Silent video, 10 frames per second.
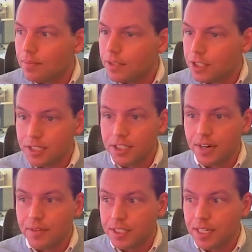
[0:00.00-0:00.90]
Justin
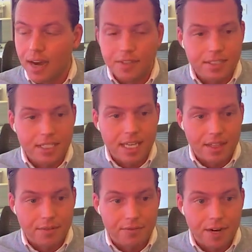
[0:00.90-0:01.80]
Jefferson obviously
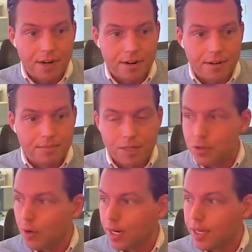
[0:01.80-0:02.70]
got the fair
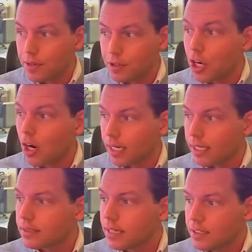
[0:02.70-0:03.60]
majority of those
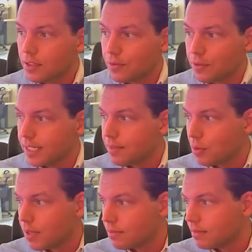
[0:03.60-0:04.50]
targets. So, for
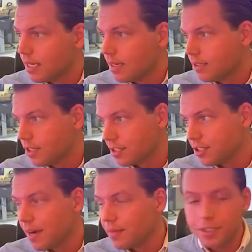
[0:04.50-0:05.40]
example, when
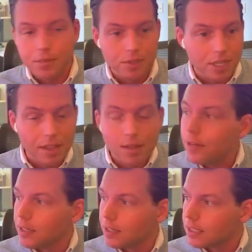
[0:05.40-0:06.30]
Justin Jefferson was on the
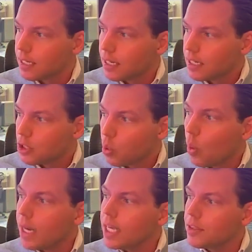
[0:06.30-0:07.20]
field,
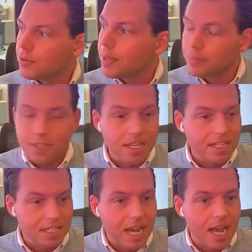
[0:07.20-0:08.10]
23%
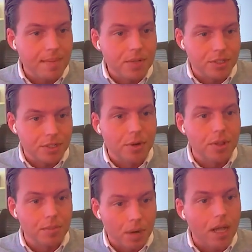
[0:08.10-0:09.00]
of the time he was
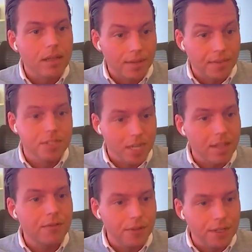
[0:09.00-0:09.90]
throwing the ball. If he was
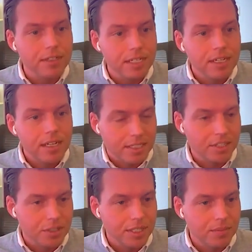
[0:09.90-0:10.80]
on the field,
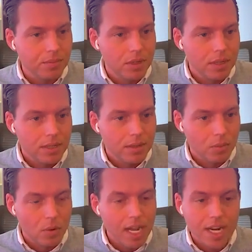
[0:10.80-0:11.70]
essentially
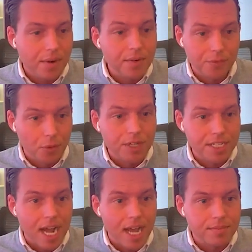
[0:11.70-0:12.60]
1 out of every 4
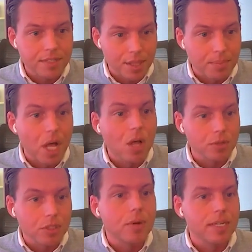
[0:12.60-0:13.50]
times the ball
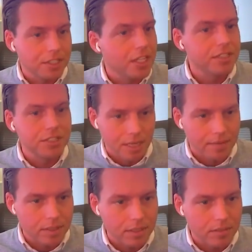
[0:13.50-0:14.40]
was going to Justin
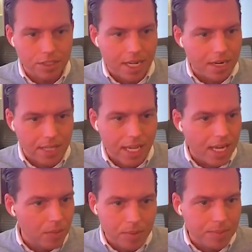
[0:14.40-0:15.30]
Jefferson, which I don't think
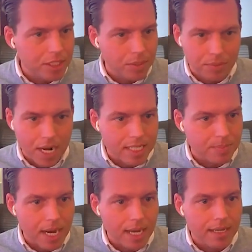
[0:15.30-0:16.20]
anyone would be surprised
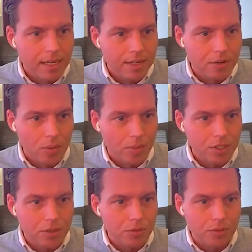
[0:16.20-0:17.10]
by, nor
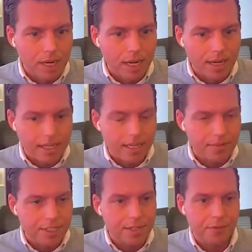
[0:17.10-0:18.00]
would you
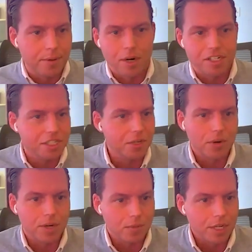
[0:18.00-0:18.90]
give a different marching
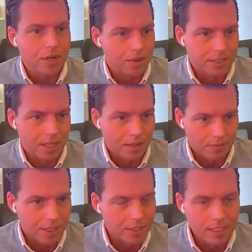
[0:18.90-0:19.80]
order when you know he's on the
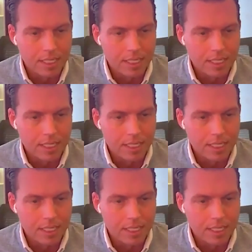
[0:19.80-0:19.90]
field.